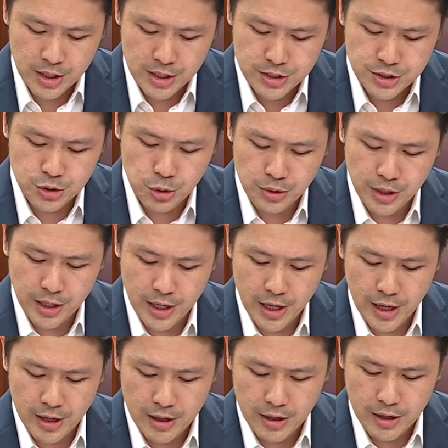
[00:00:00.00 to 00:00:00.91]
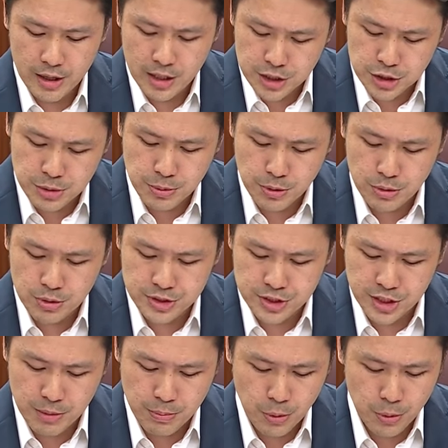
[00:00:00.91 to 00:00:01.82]
so that eligible
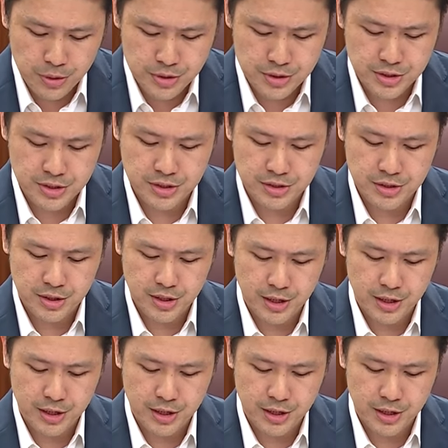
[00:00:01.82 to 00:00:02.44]
Singaporeans